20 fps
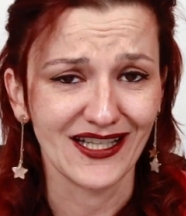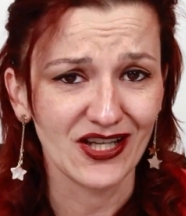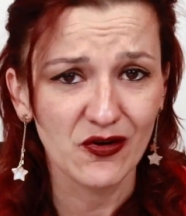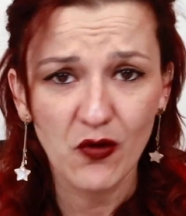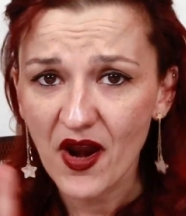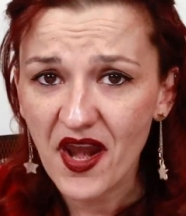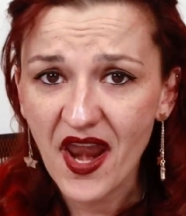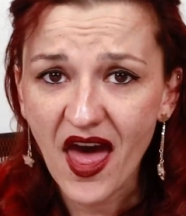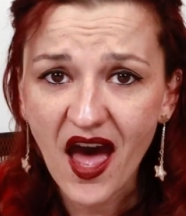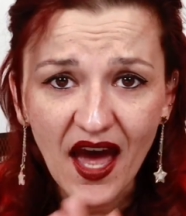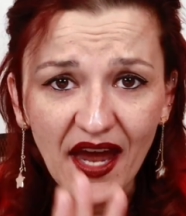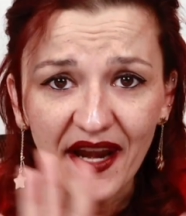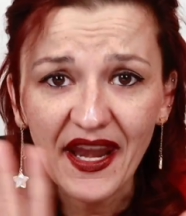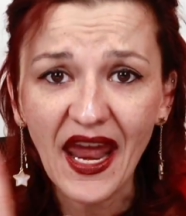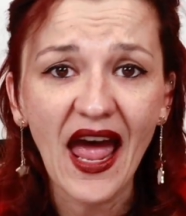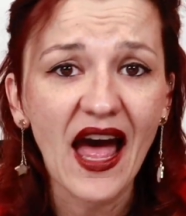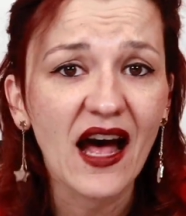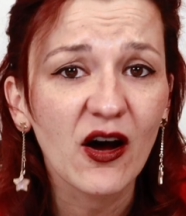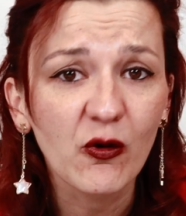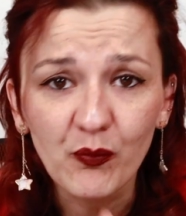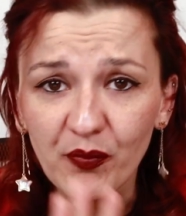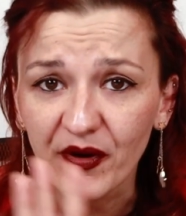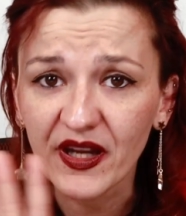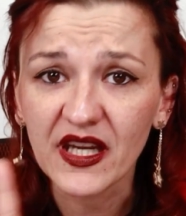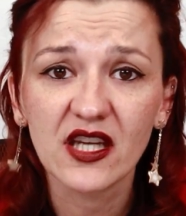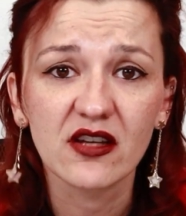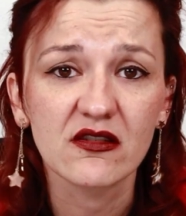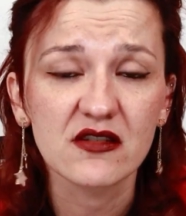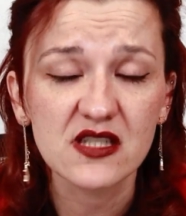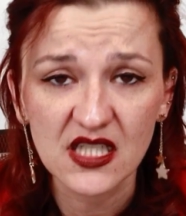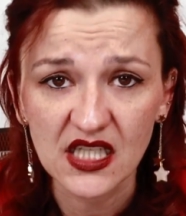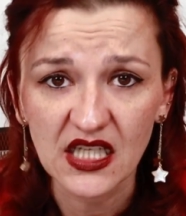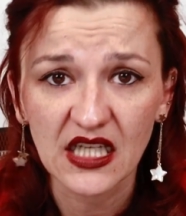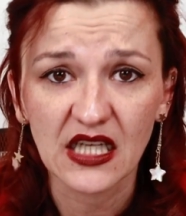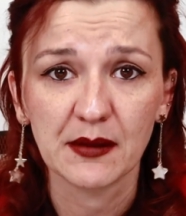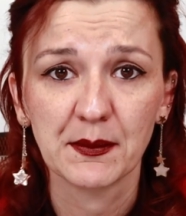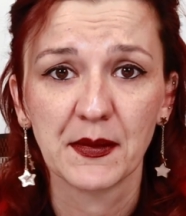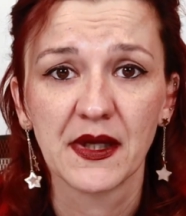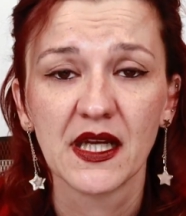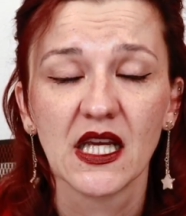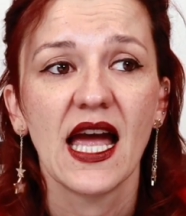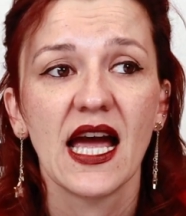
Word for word: You are not helping your team.